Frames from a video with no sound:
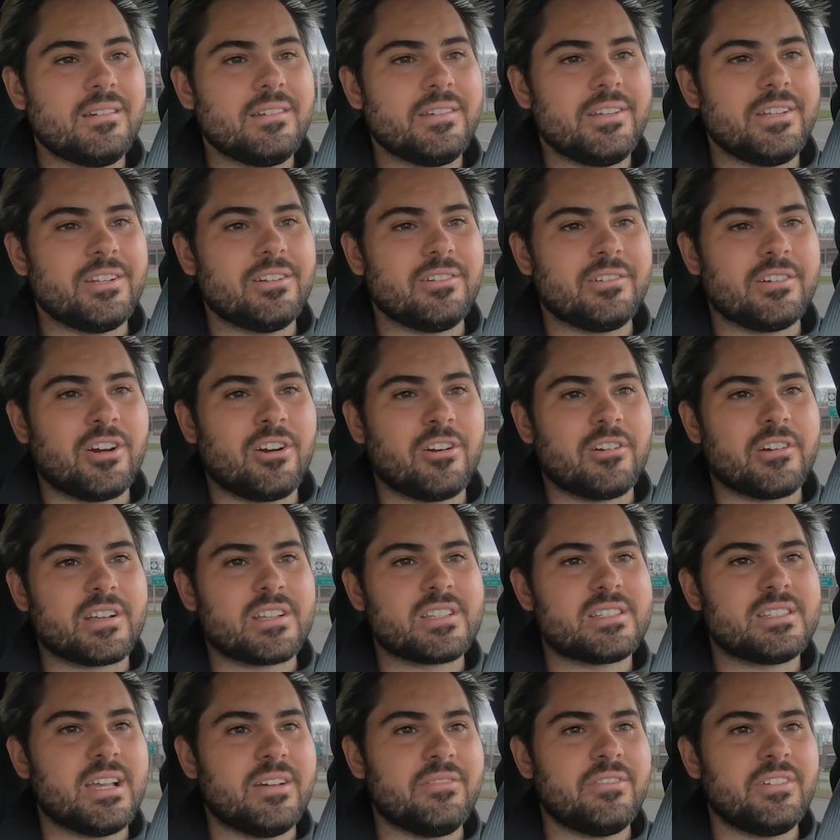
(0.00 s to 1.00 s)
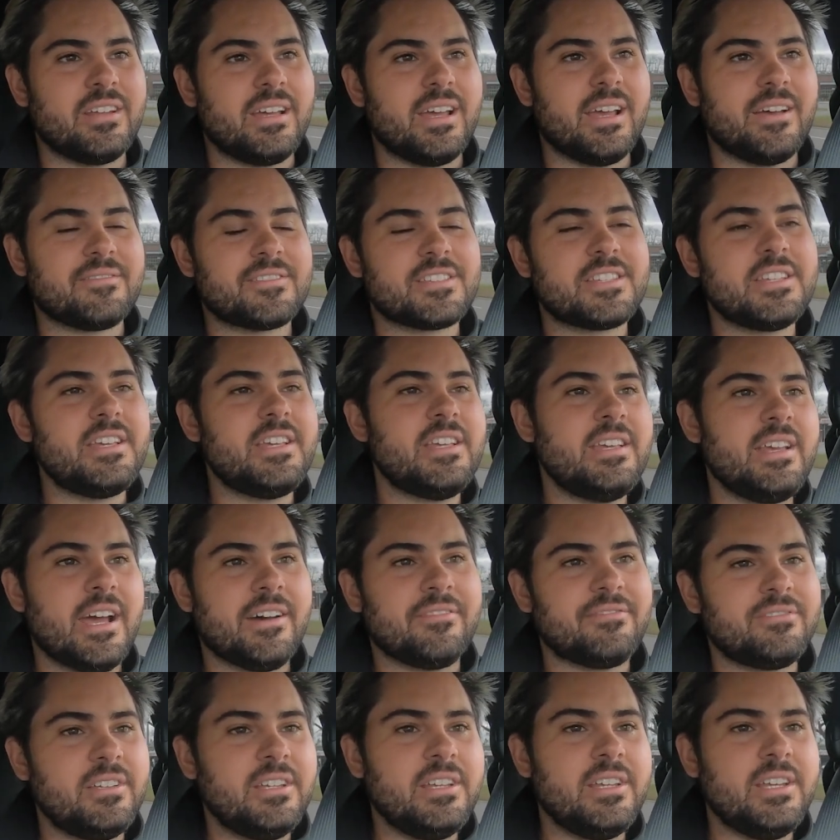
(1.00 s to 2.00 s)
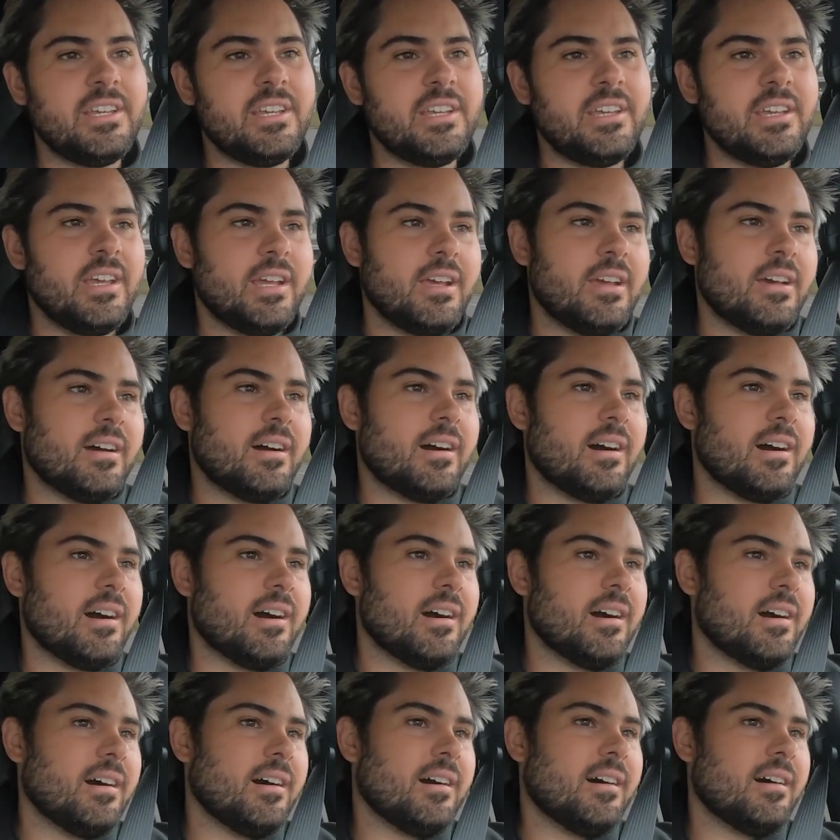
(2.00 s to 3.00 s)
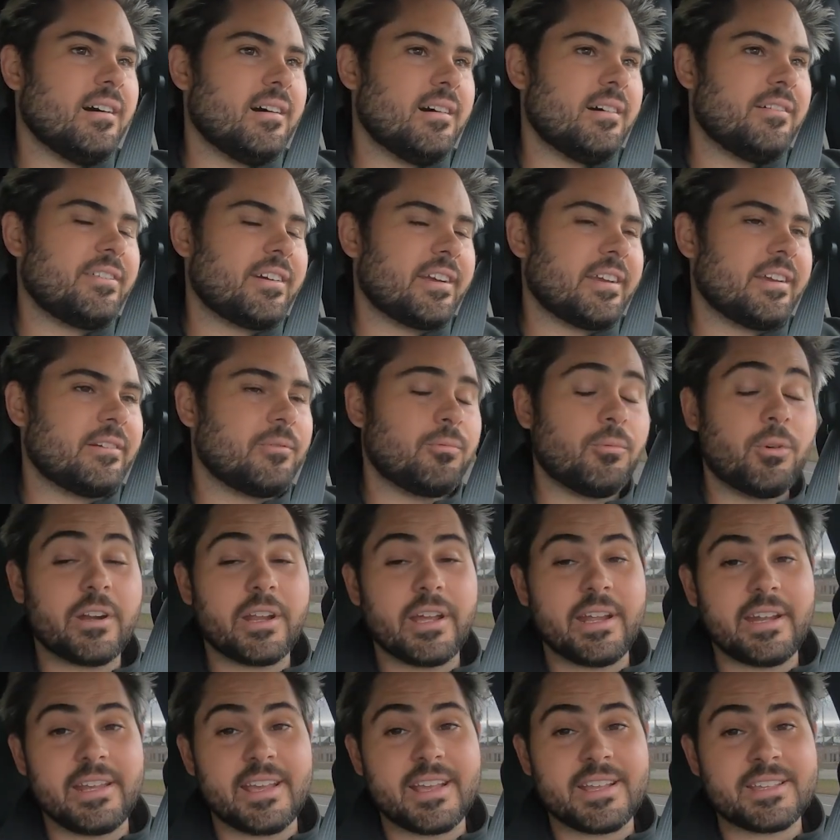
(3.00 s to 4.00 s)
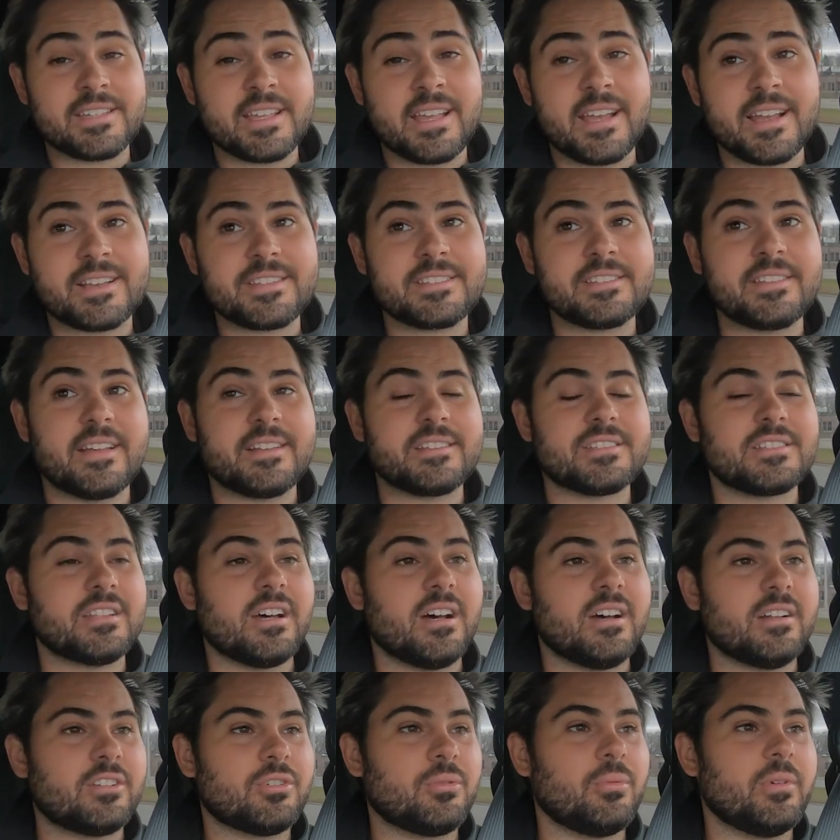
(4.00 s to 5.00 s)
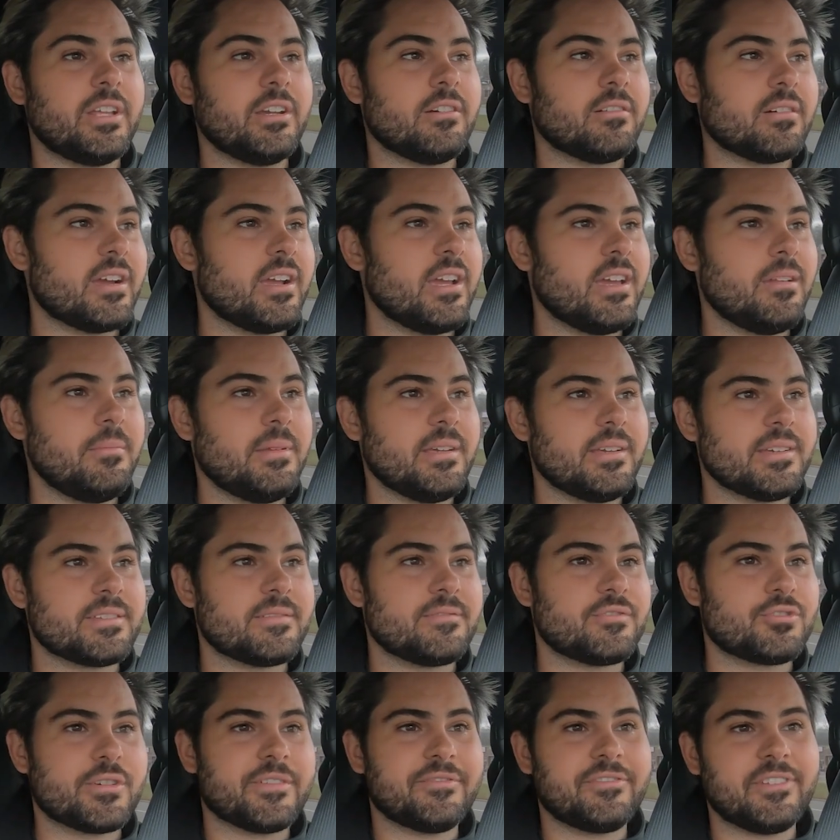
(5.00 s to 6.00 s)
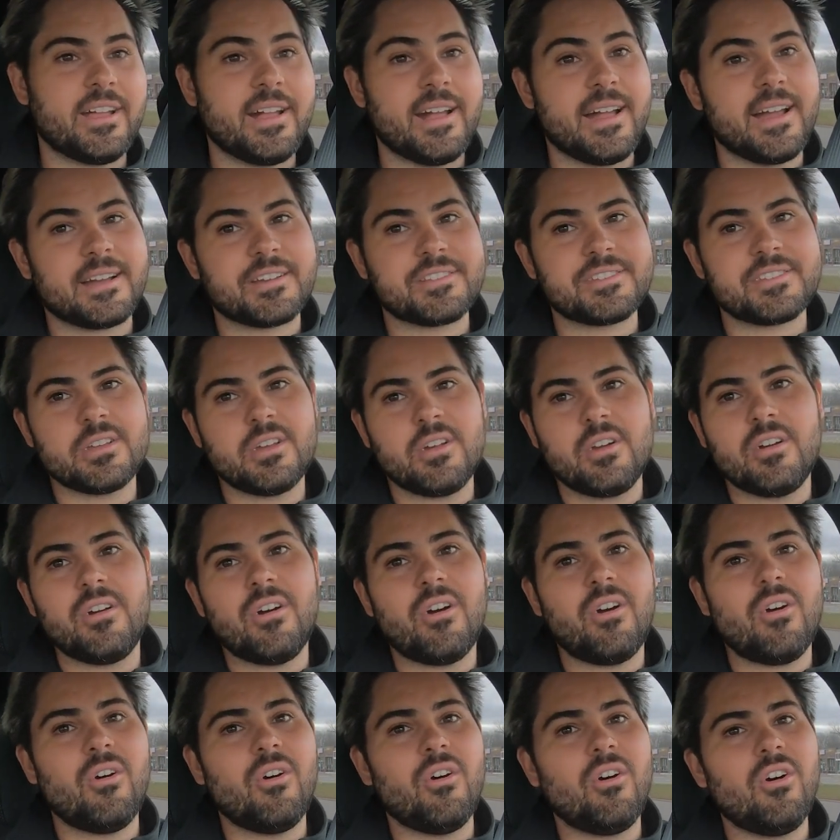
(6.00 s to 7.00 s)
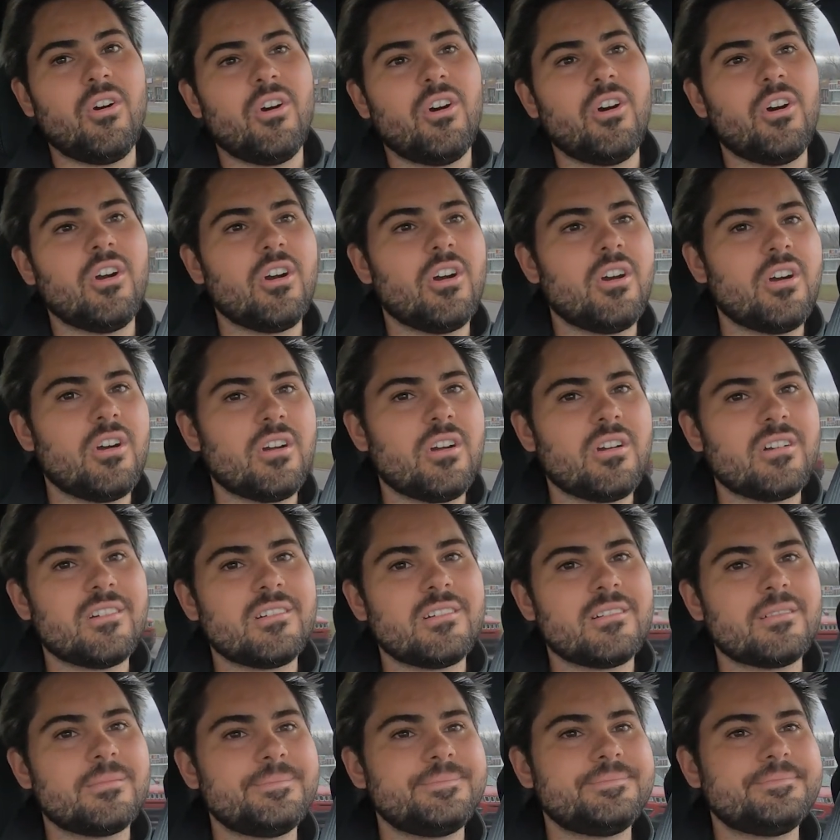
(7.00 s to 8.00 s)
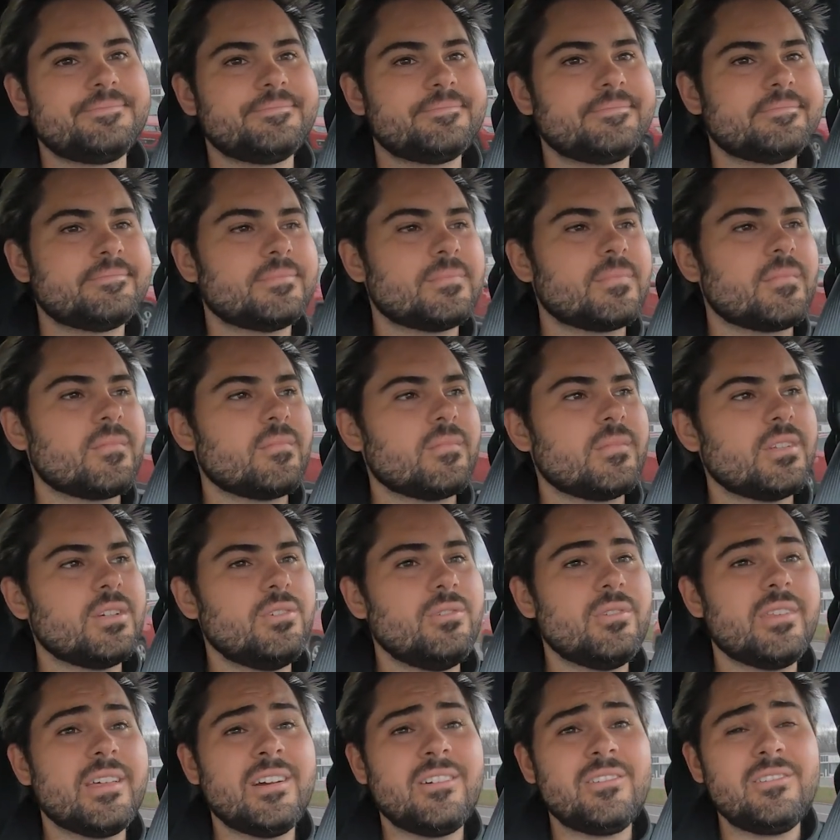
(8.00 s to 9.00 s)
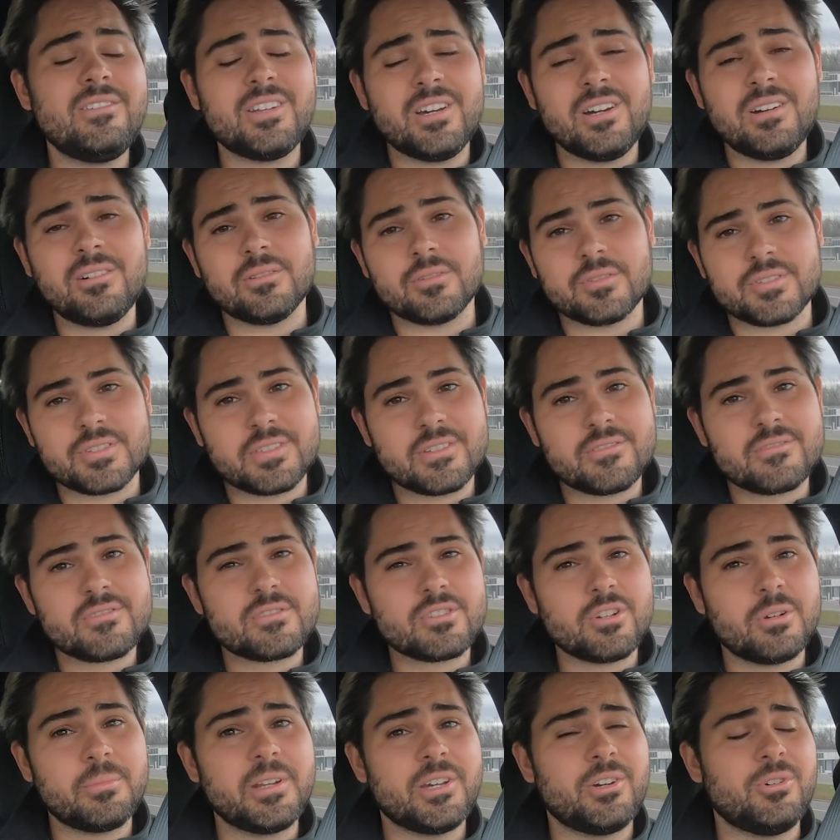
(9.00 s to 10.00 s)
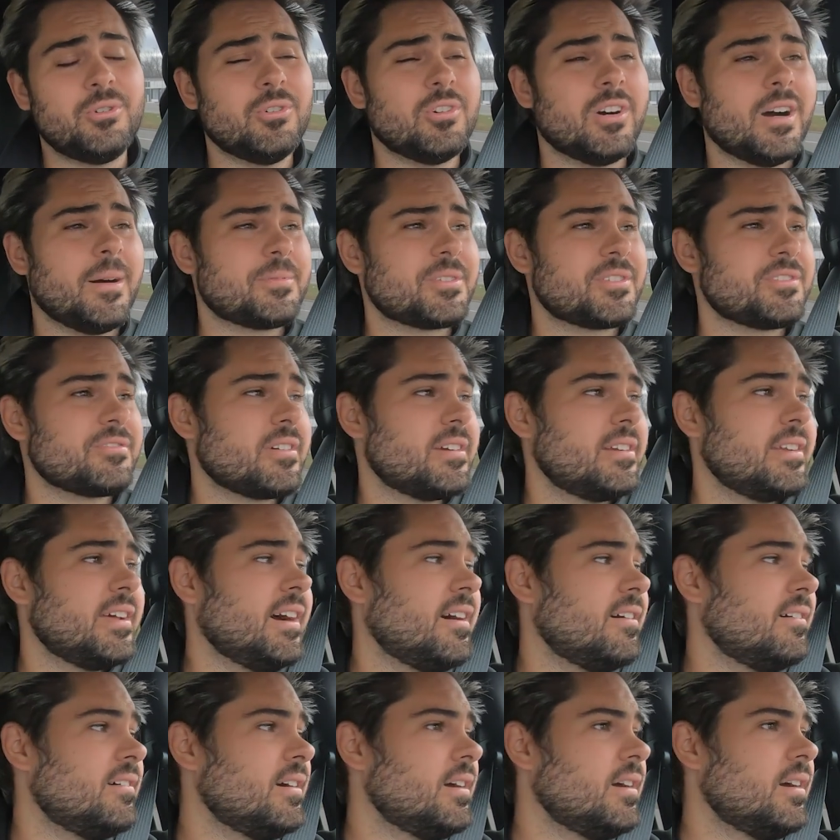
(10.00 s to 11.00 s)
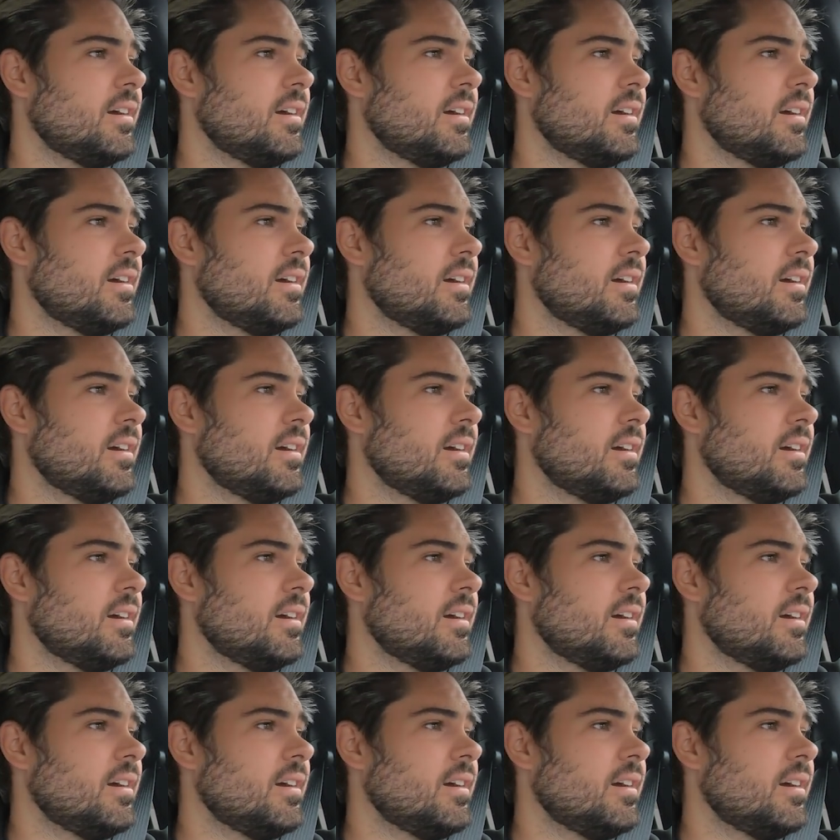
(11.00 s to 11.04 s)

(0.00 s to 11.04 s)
You know, an RX-7 FC, FD, if I can get a 180SX that's not 20 grand because of drift tax, or who the hell knows? There's so many cool options right now.